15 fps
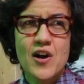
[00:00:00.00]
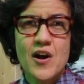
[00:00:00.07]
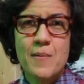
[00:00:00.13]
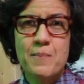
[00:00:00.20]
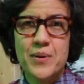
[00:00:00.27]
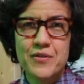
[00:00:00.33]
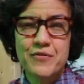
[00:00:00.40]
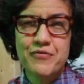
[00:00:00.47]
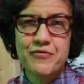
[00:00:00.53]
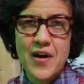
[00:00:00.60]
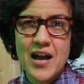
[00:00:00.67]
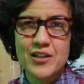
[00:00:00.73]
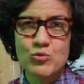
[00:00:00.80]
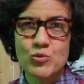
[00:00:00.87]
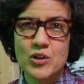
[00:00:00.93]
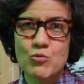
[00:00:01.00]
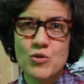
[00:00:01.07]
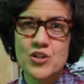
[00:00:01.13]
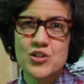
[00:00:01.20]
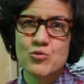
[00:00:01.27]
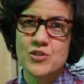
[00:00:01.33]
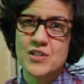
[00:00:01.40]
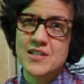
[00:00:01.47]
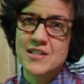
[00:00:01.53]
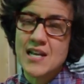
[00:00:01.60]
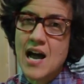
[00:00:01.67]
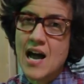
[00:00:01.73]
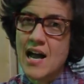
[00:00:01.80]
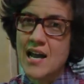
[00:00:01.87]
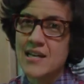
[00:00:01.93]
but in fact what it was a
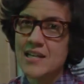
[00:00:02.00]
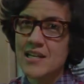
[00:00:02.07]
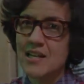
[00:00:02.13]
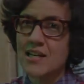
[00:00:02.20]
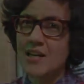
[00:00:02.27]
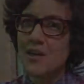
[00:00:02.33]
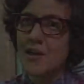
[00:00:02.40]
tiny